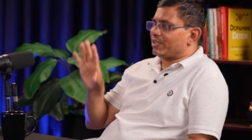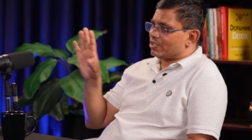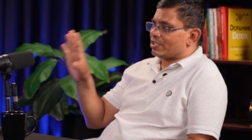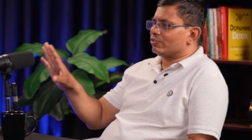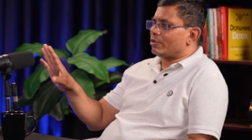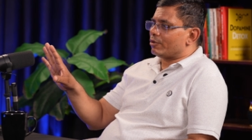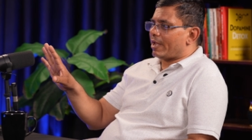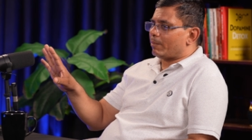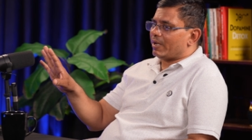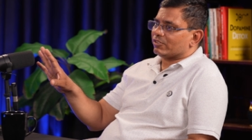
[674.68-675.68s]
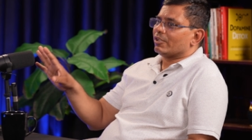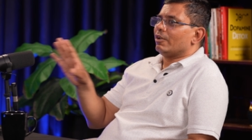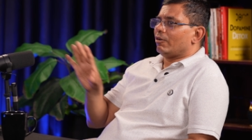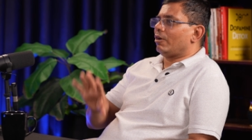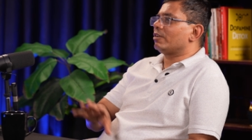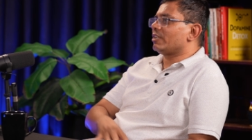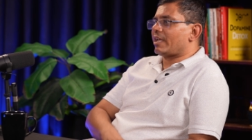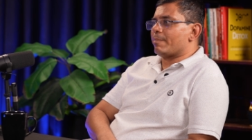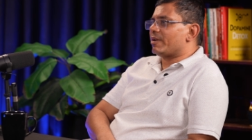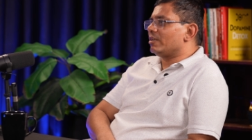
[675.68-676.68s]
appreciation is going to take place, or the
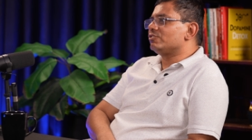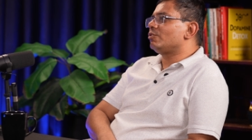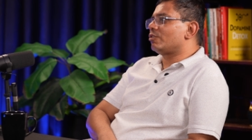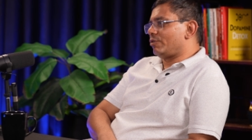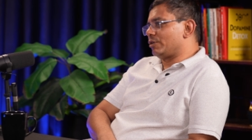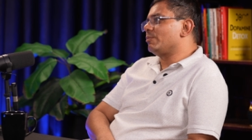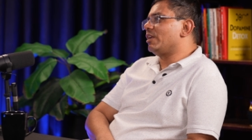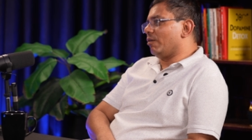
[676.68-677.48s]
capital is not going to be